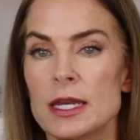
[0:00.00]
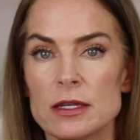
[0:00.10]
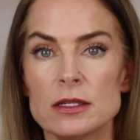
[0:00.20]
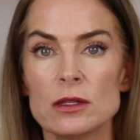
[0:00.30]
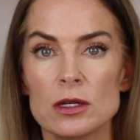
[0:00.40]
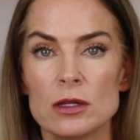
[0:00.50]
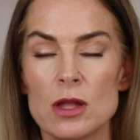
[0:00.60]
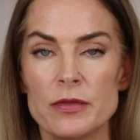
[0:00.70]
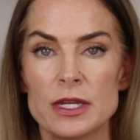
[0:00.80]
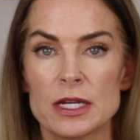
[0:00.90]
is a little
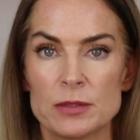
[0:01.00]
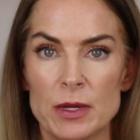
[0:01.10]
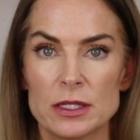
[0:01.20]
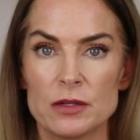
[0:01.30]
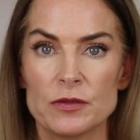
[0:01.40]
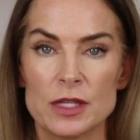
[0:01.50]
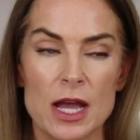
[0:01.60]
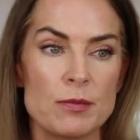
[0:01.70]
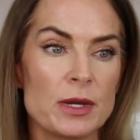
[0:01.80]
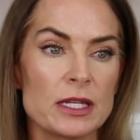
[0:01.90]
on the expensive
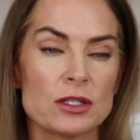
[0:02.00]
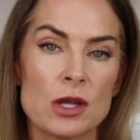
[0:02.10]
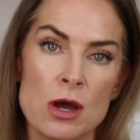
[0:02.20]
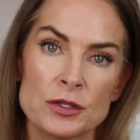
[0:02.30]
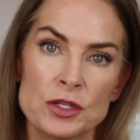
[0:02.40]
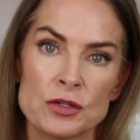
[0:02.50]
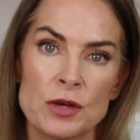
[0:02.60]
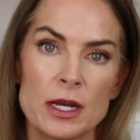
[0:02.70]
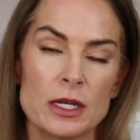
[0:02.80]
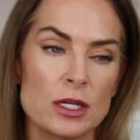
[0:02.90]
side, but it's
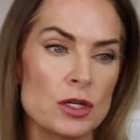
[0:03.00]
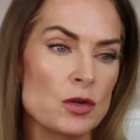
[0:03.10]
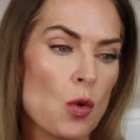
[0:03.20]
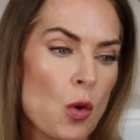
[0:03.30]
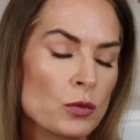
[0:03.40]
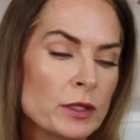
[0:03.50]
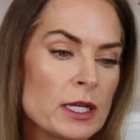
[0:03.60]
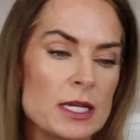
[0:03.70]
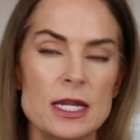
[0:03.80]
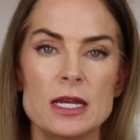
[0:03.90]
concentrated and you
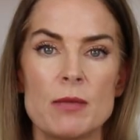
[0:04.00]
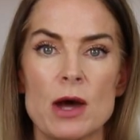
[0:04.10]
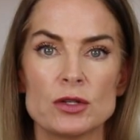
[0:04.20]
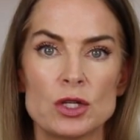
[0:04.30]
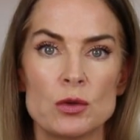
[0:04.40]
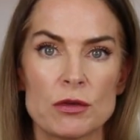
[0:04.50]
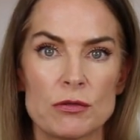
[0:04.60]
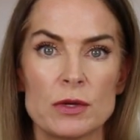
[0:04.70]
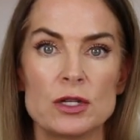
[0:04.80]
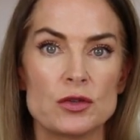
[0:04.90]
only need about 2 or
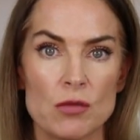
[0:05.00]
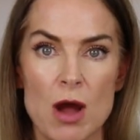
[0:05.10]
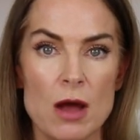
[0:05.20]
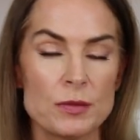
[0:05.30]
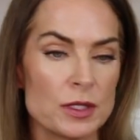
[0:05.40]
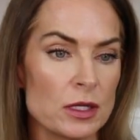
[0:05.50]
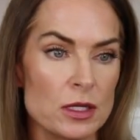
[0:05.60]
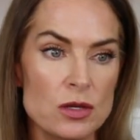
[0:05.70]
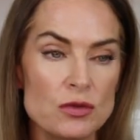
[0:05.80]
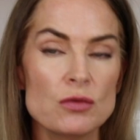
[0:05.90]
3 drops.
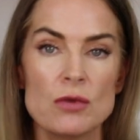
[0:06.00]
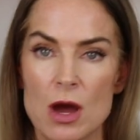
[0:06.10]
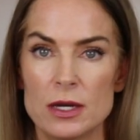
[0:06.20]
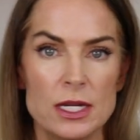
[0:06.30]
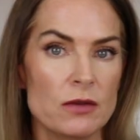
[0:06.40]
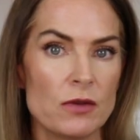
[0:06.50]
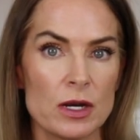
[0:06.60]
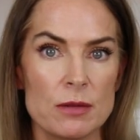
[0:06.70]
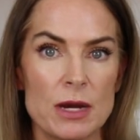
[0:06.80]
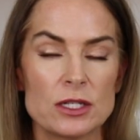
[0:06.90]
You do not need
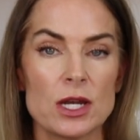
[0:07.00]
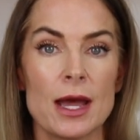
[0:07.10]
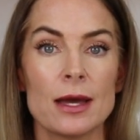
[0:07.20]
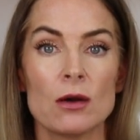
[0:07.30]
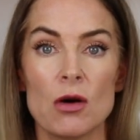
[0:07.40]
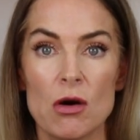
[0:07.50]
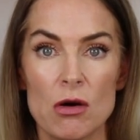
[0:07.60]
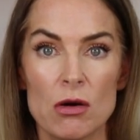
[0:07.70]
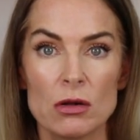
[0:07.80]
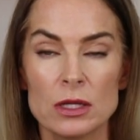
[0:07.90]
very much at
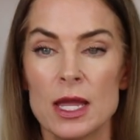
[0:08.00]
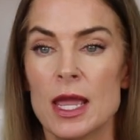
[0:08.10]
all,